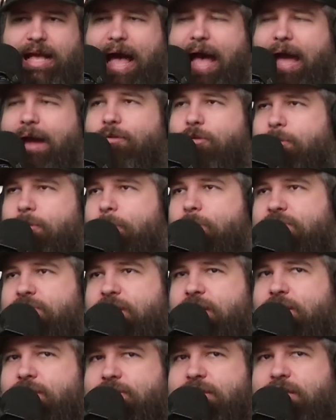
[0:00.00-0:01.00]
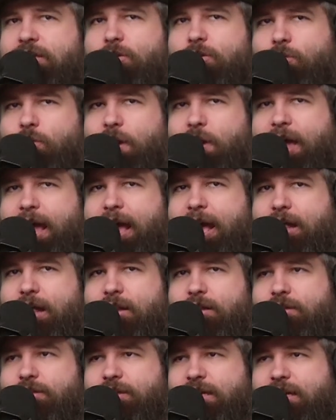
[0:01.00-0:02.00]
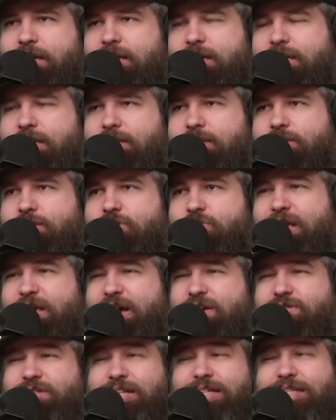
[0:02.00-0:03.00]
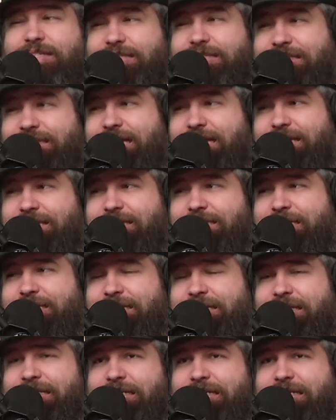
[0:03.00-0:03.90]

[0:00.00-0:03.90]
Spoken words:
I remember seeing Casino Royale in 2006